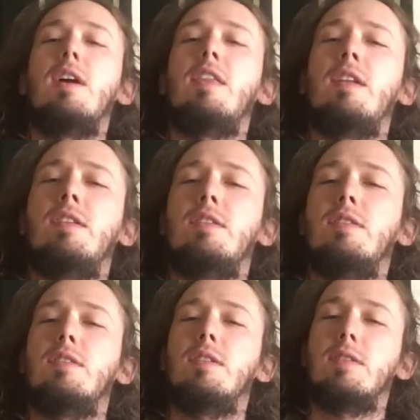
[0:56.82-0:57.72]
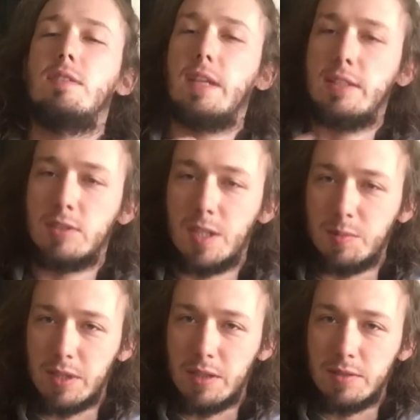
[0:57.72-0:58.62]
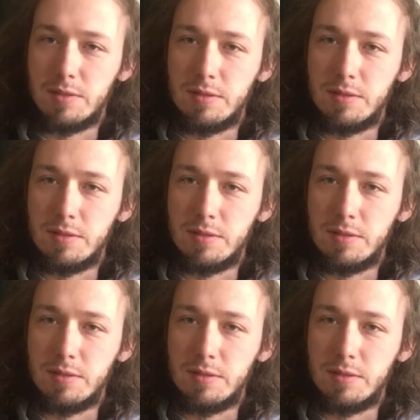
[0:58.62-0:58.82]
And then the answer comes out.